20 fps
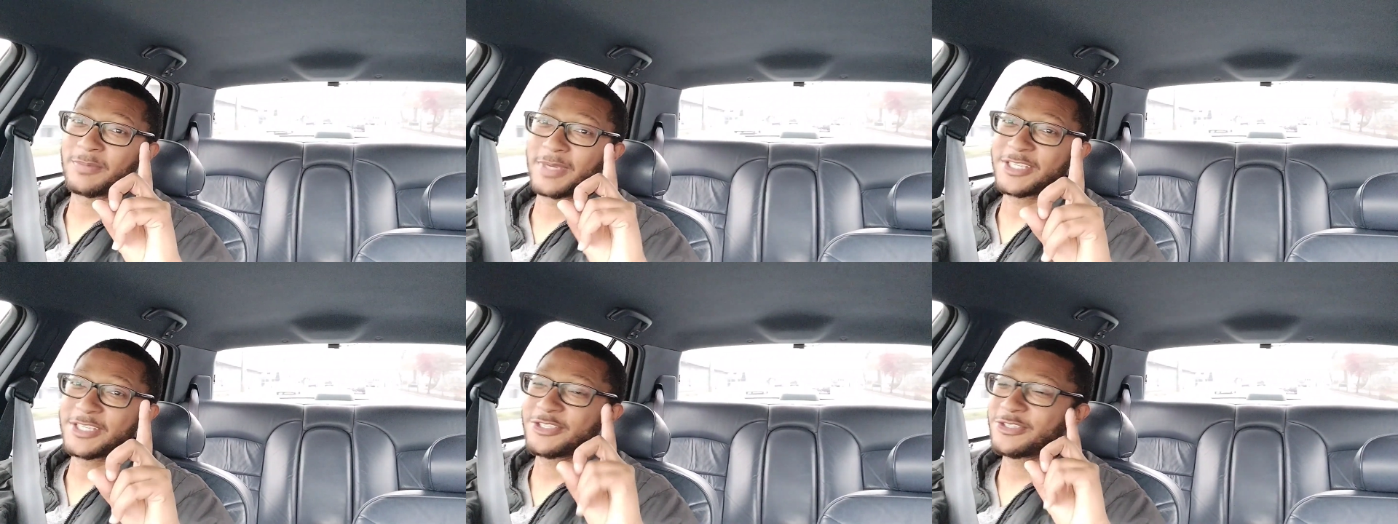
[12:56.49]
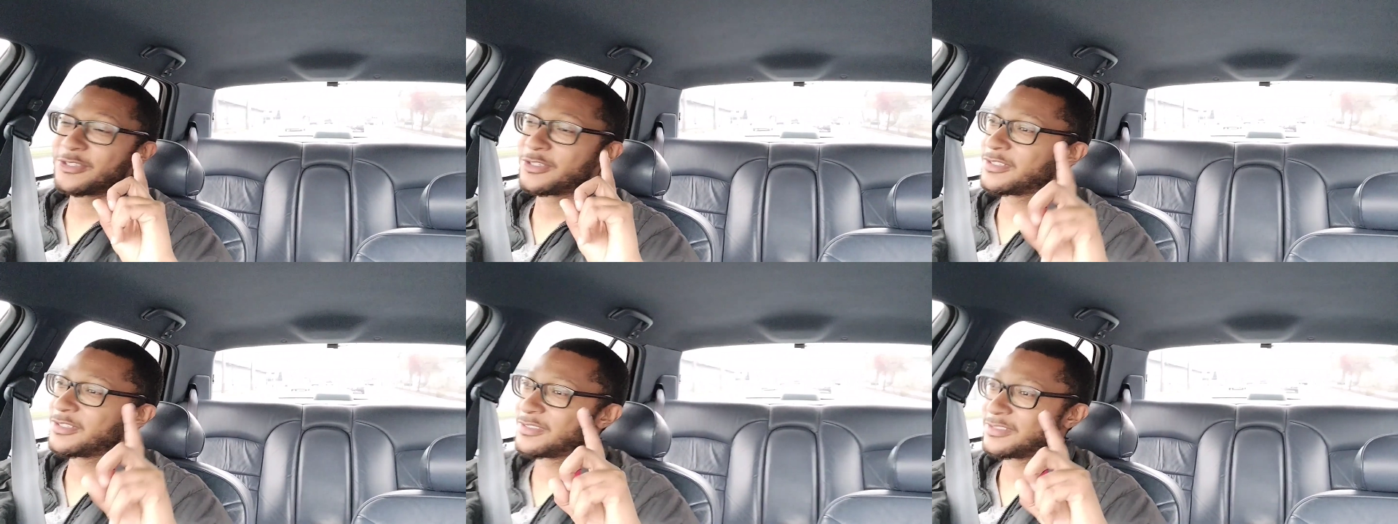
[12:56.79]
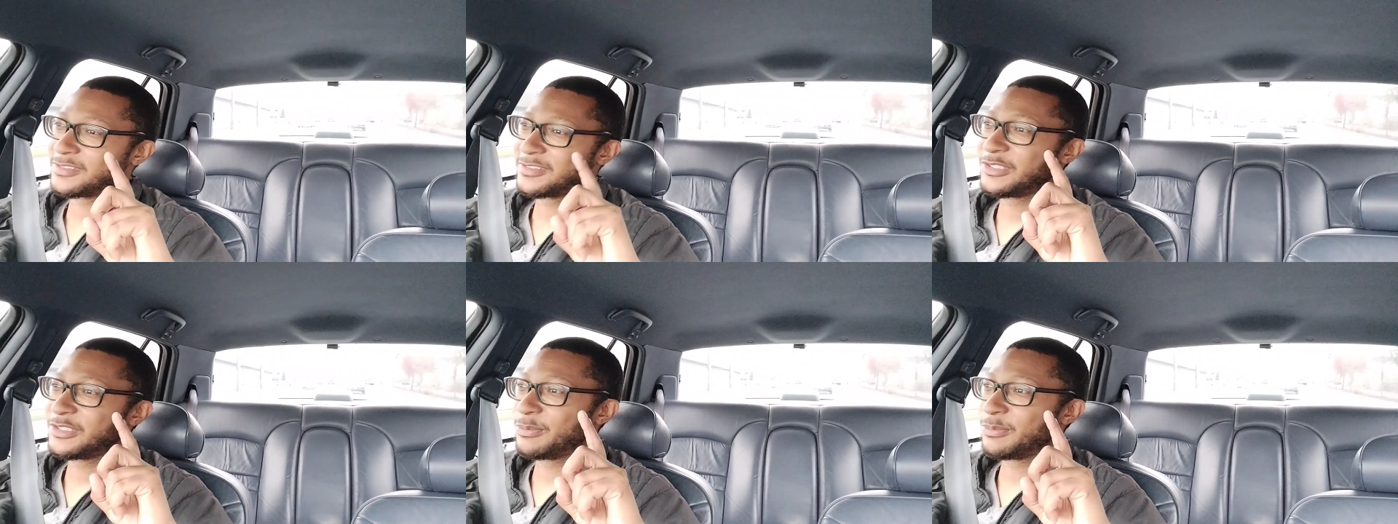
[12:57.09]
make
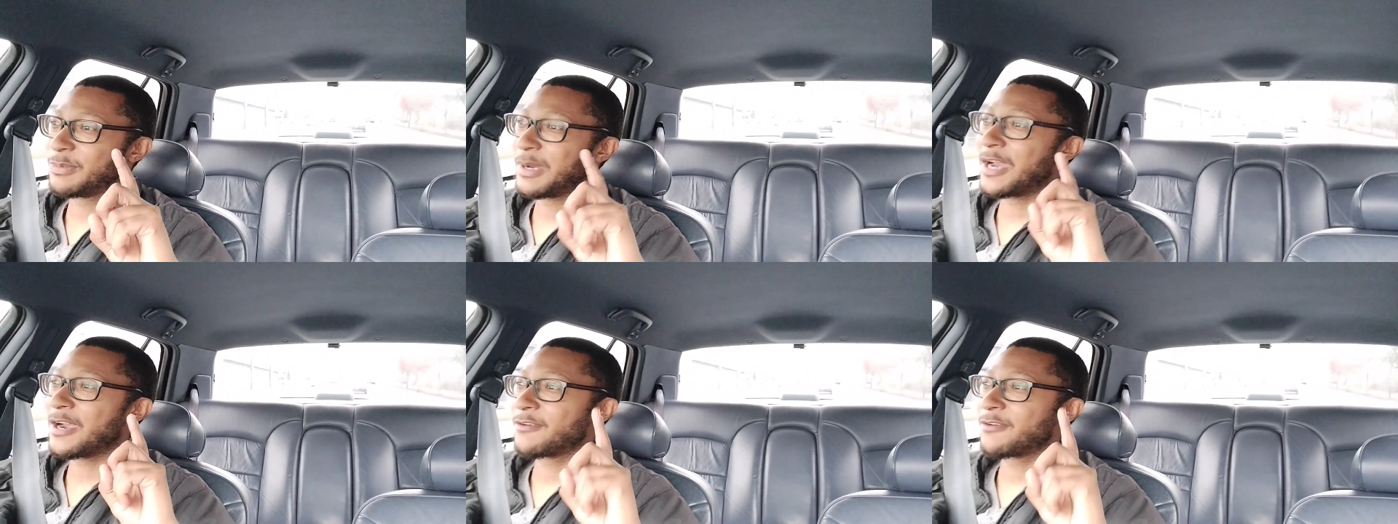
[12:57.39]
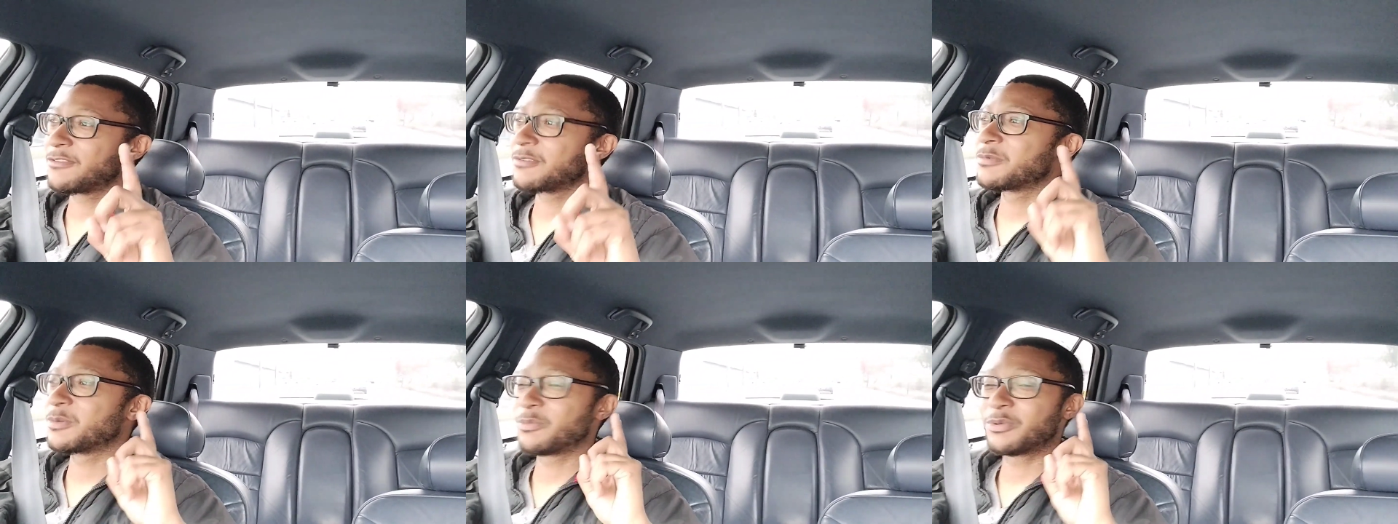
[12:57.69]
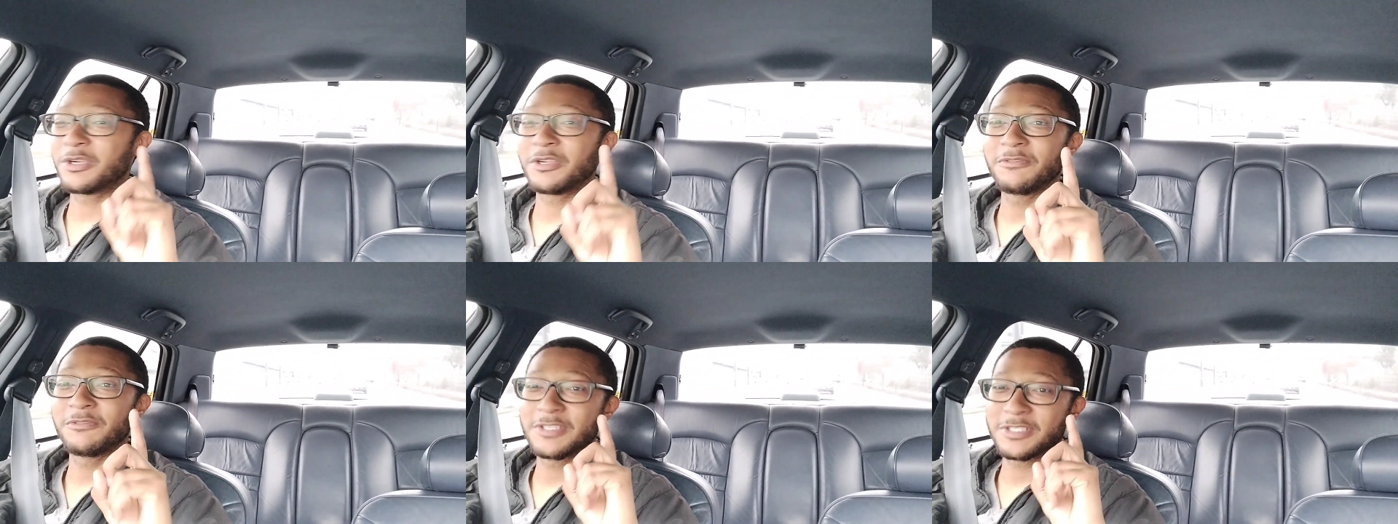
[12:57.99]
sure you buy from a
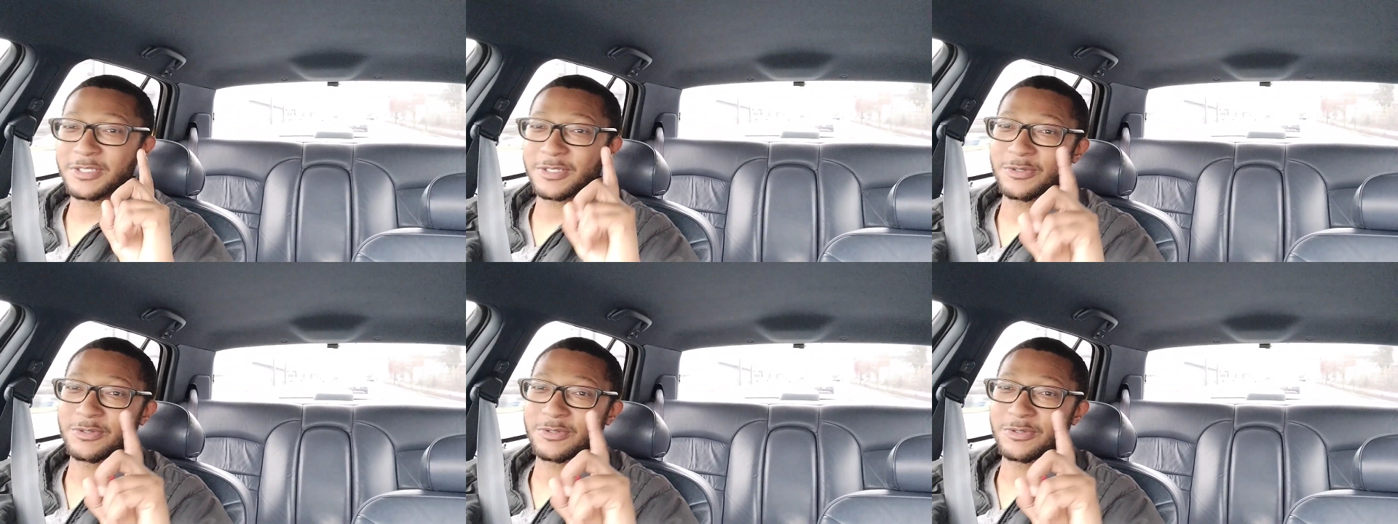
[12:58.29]
previous